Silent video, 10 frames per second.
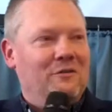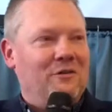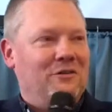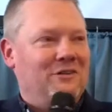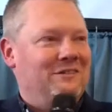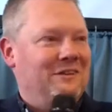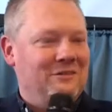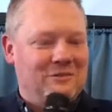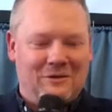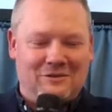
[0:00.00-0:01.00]
verse 18
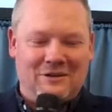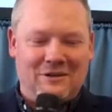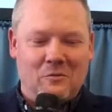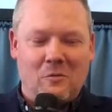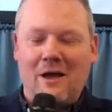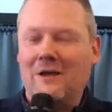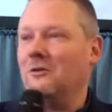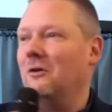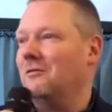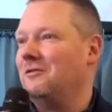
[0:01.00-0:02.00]
to 20, and where's
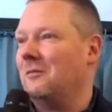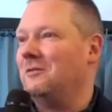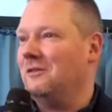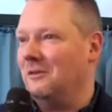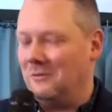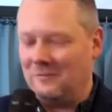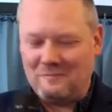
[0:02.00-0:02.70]
all of chapter 2?